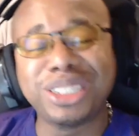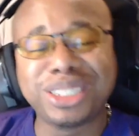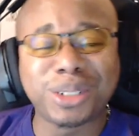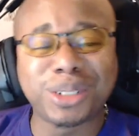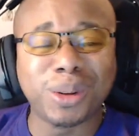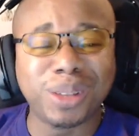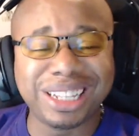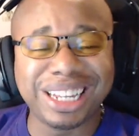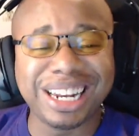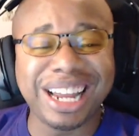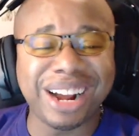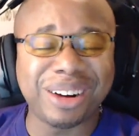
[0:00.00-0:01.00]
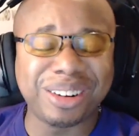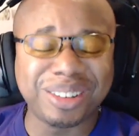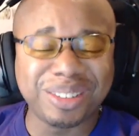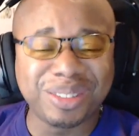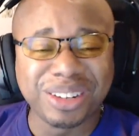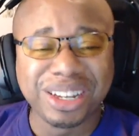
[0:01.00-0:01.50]
he's controlling the
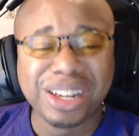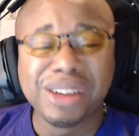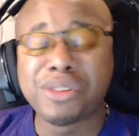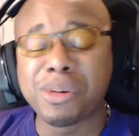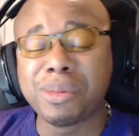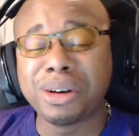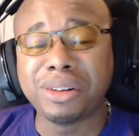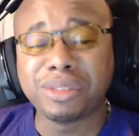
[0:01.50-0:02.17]
narrative from